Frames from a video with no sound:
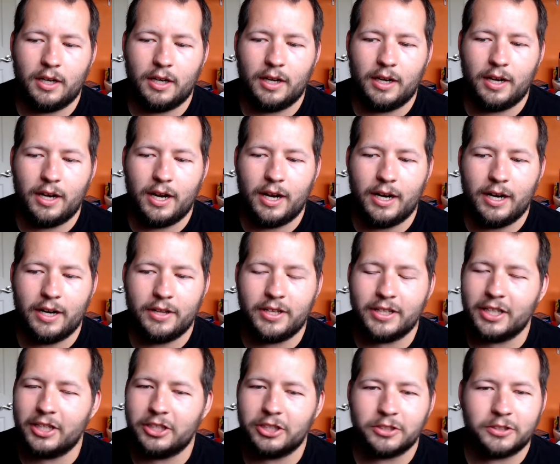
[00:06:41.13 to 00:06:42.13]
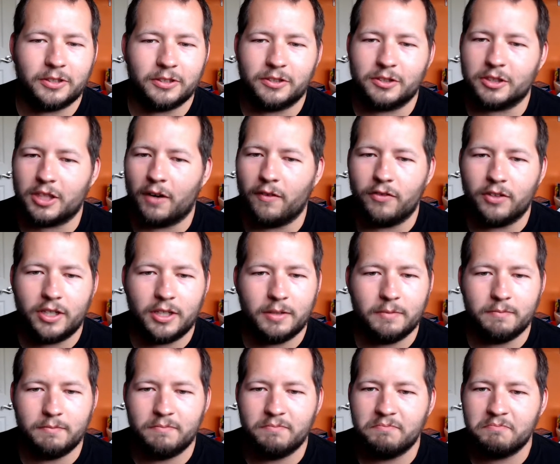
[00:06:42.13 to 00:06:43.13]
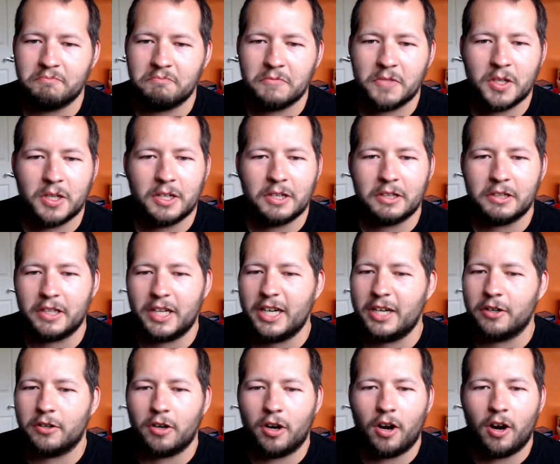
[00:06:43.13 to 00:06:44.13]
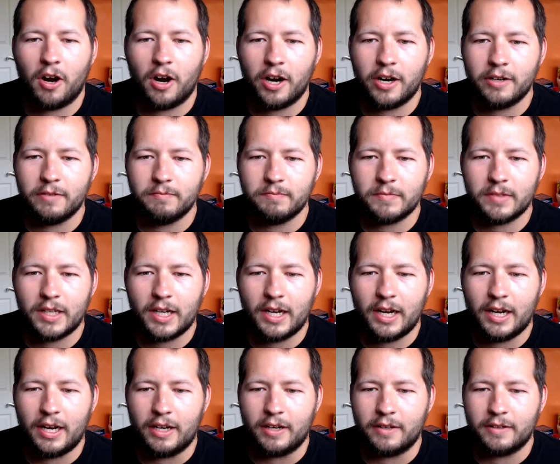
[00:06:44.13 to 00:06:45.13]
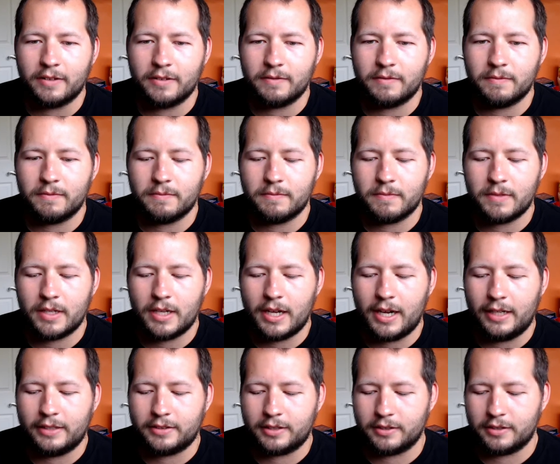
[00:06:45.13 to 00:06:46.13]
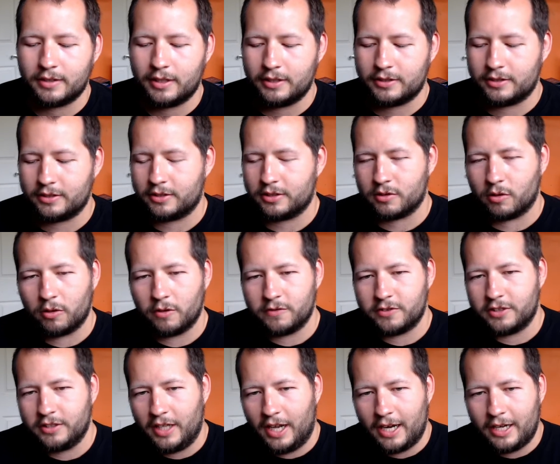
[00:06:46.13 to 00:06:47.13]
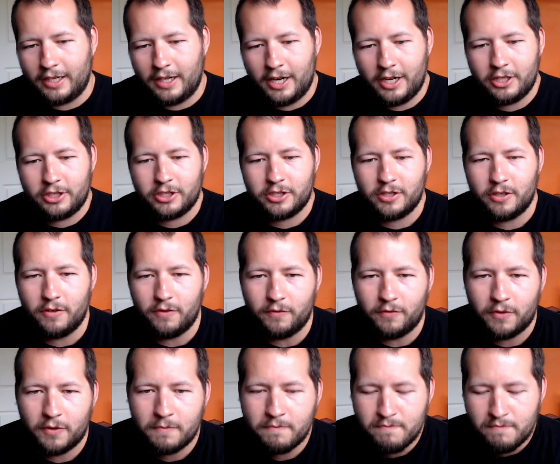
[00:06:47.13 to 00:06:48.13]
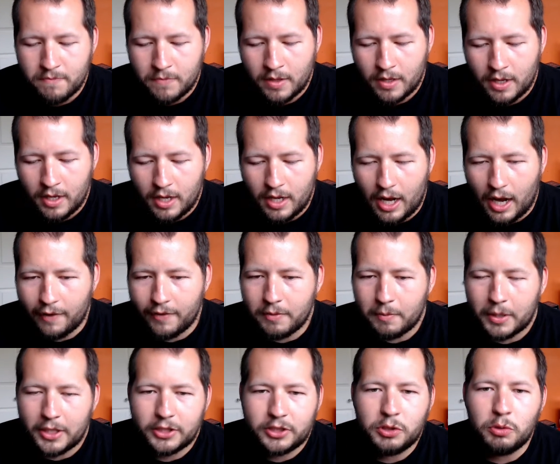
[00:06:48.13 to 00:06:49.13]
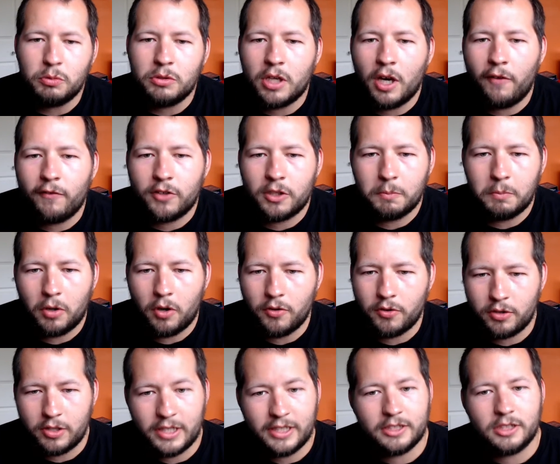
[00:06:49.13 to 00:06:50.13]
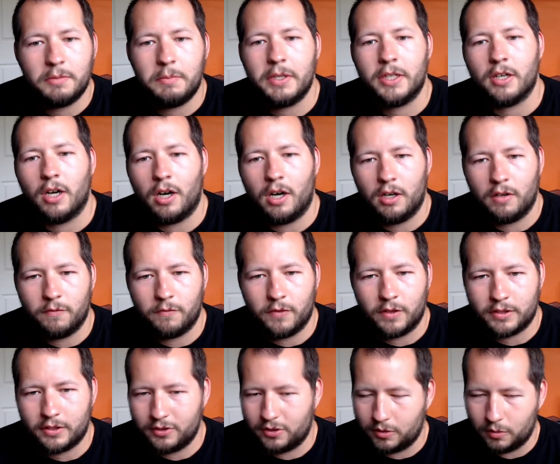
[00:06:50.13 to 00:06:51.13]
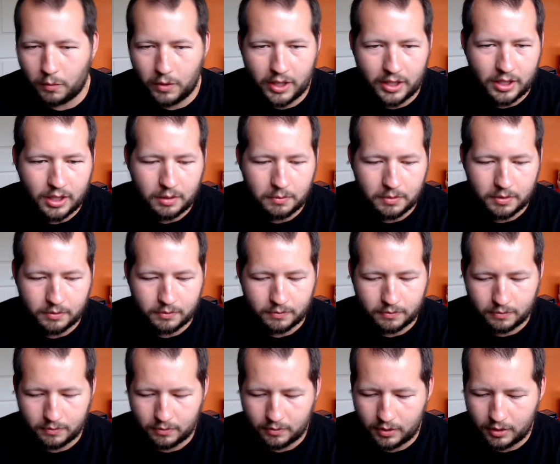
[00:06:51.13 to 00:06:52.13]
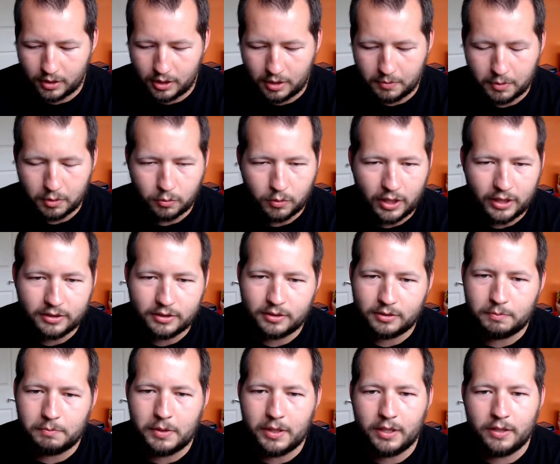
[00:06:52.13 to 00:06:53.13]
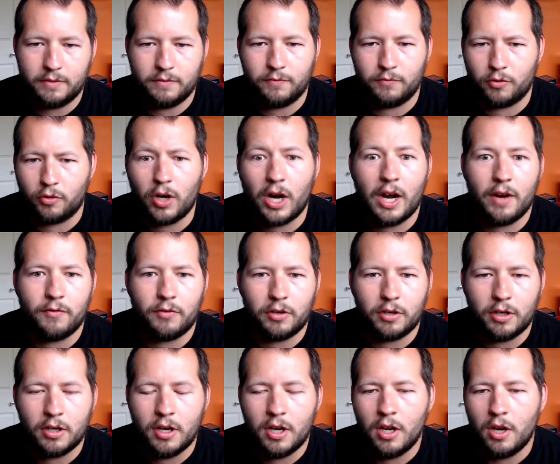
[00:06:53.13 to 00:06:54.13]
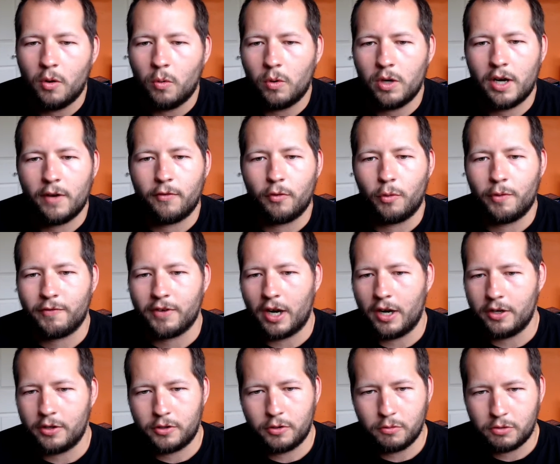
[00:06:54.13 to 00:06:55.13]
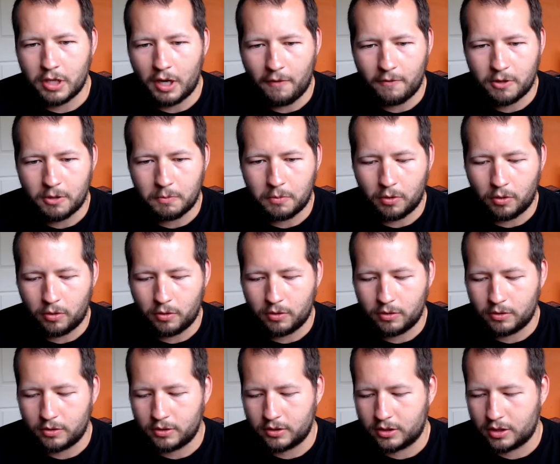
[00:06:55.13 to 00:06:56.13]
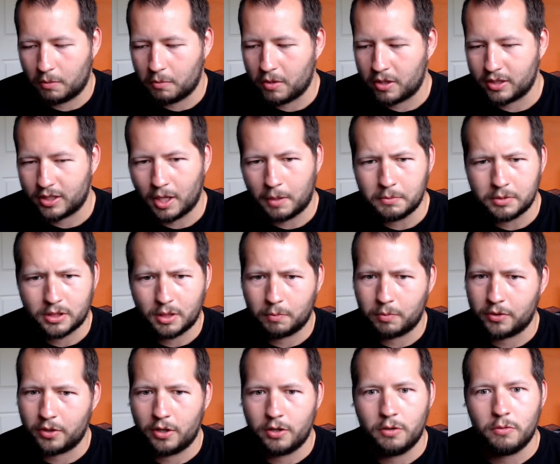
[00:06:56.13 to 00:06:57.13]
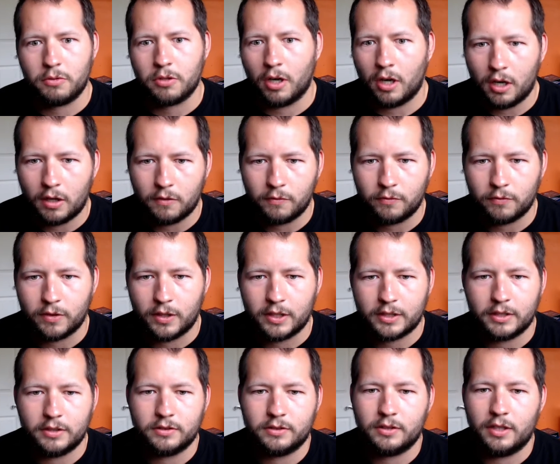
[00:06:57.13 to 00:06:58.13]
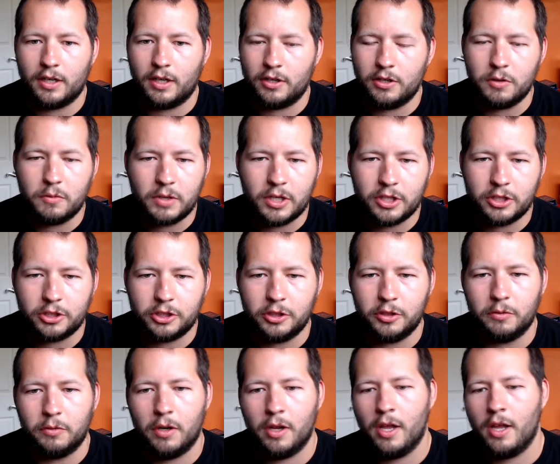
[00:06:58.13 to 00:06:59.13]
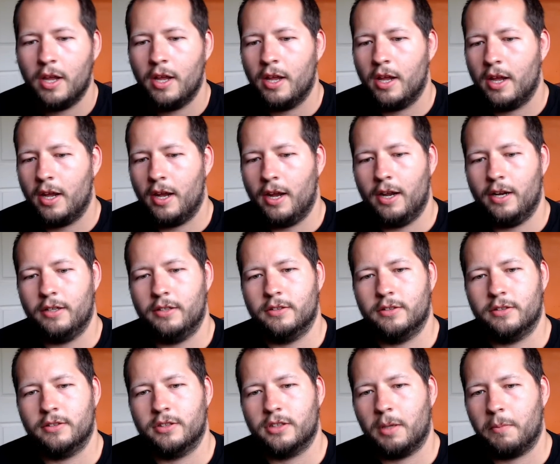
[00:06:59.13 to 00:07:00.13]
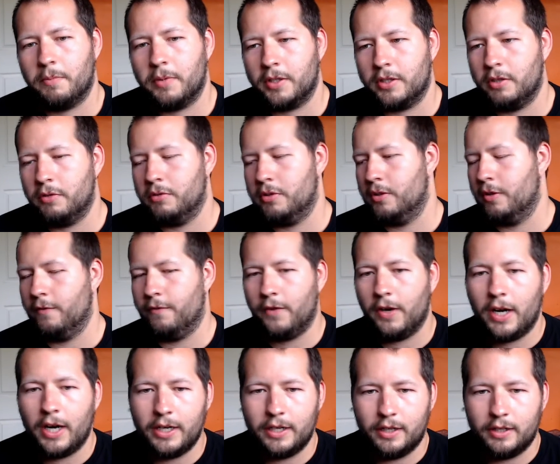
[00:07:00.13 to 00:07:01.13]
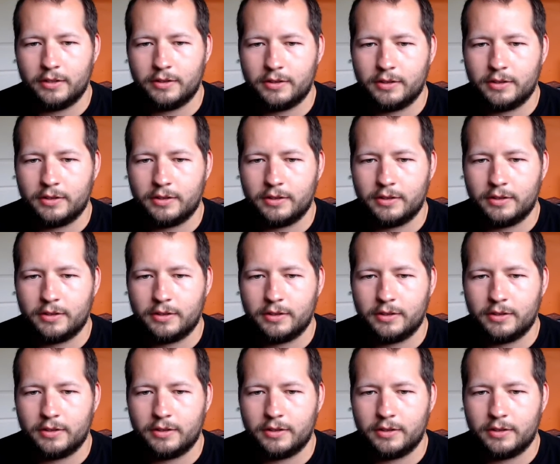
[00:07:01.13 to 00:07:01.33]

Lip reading: And I think they just discovered him later on, and it's a sort of stagnation of everybody's too comfortable, there needs to be conflict. It's the way the human race has been forever. Whenever we've gotten too comfortable, someone comes up with a new conflict, a new issue, and something new to divide us.